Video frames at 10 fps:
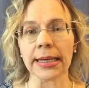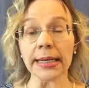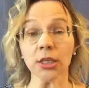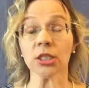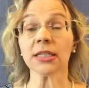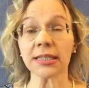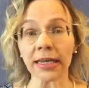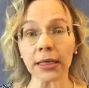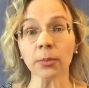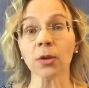in a
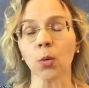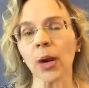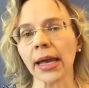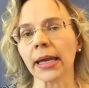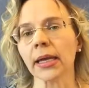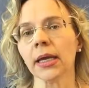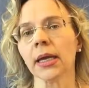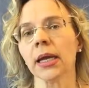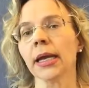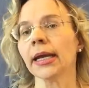sustainable way
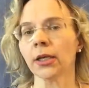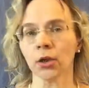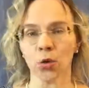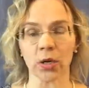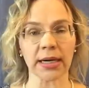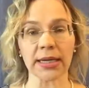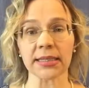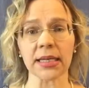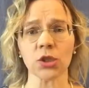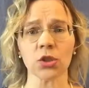in an
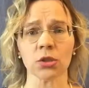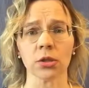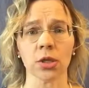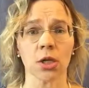organization.